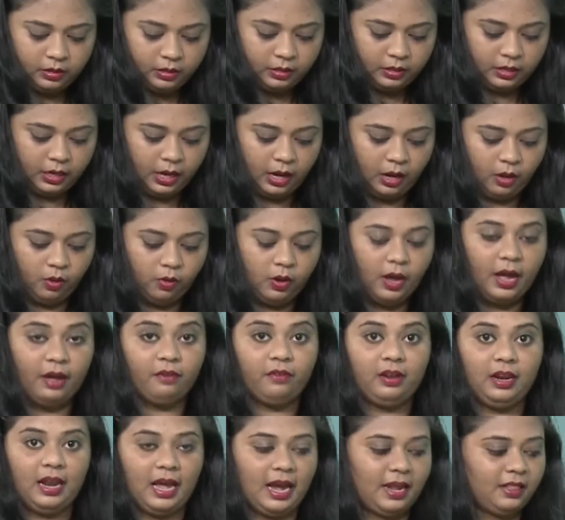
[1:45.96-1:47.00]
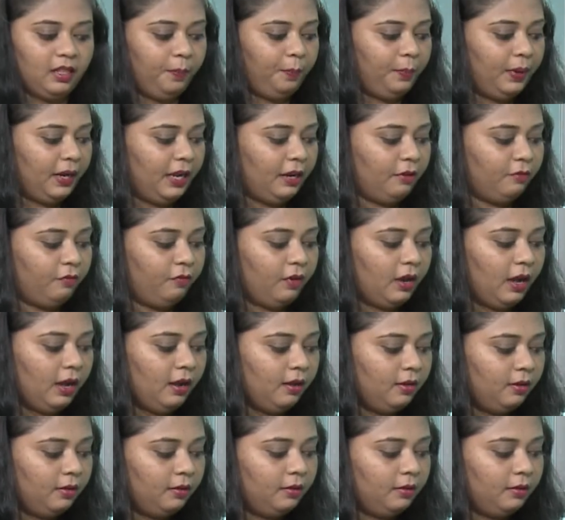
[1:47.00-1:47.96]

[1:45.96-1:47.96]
Now I will add the plain flour.